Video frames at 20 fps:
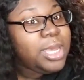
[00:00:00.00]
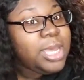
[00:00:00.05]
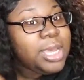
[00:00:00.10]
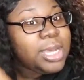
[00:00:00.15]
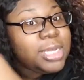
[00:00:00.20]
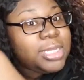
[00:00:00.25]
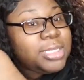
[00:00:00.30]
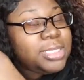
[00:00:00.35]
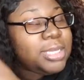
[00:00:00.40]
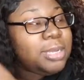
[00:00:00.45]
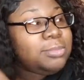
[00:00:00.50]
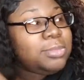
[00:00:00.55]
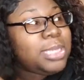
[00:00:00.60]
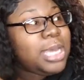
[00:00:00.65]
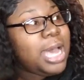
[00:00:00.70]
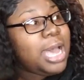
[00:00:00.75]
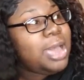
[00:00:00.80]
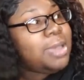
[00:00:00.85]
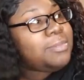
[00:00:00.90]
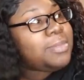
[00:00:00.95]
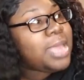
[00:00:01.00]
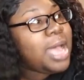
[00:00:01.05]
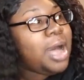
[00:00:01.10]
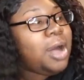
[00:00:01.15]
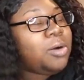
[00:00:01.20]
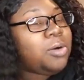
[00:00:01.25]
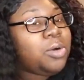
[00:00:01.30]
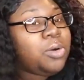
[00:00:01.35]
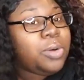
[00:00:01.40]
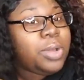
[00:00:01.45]
Because sometimes
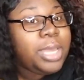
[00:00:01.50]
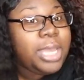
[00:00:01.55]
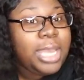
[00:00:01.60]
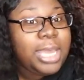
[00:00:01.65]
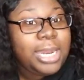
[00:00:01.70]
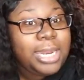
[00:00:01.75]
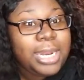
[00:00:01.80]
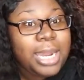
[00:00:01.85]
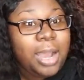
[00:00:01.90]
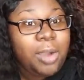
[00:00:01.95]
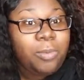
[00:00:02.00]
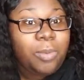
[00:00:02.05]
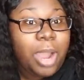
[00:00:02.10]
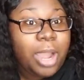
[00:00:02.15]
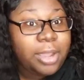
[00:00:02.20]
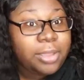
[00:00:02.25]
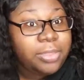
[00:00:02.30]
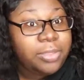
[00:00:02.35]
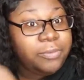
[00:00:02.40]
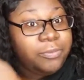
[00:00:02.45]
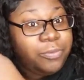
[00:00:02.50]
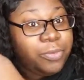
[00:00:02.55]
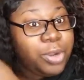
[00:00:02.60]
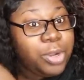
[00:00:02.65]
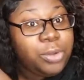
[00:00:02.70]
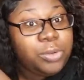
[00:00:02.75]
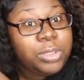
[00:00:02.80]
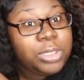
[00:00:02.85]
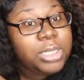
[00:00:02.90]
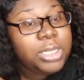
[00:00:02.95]
I'll go ahead and I'll rock the
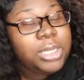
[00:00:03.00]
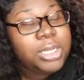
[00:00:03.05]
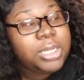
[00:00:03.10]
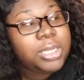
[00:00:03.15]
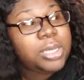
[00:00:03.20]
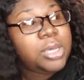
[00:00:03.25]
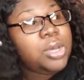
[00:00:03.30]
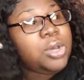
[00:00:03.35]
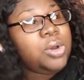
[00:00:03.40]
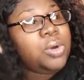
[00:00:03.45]
fro look,